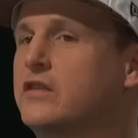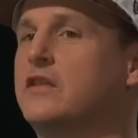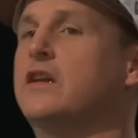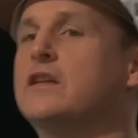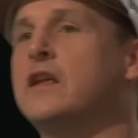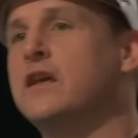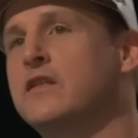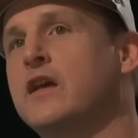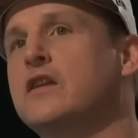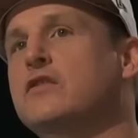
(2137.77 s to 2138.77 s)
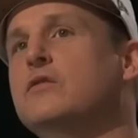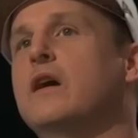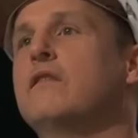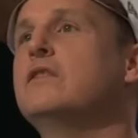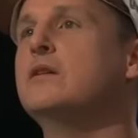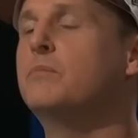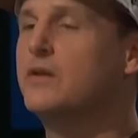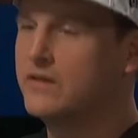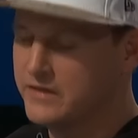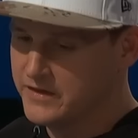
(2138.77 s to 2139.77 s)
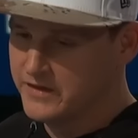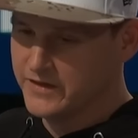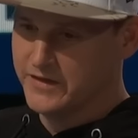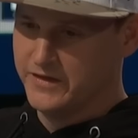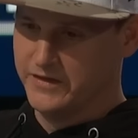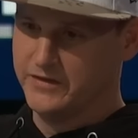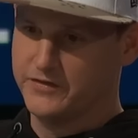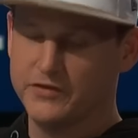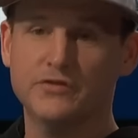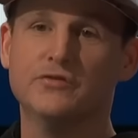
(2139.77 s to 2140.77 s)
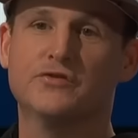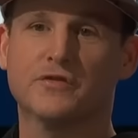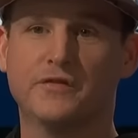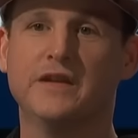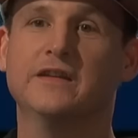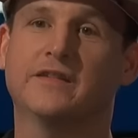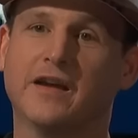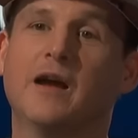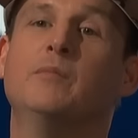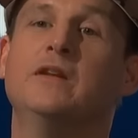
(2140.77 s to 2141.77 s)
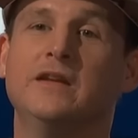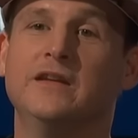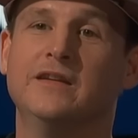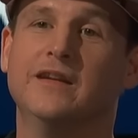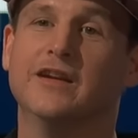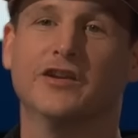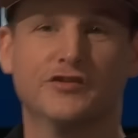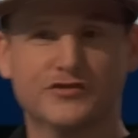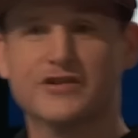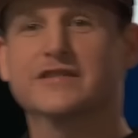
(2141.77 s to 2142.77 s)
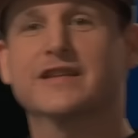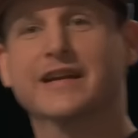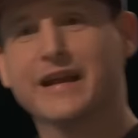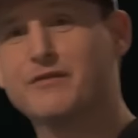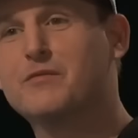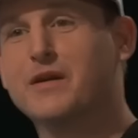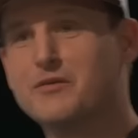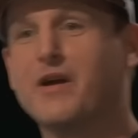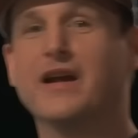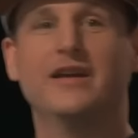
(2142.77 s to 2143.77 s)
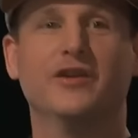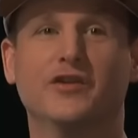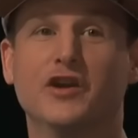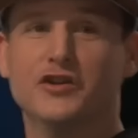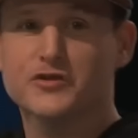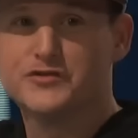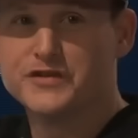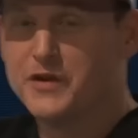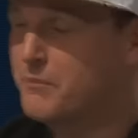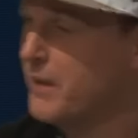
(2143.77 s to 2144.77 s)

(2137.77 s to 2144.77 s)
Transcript: thing that that you have the ability uh, to use your feet in a time of need because you're just like everybody right here using their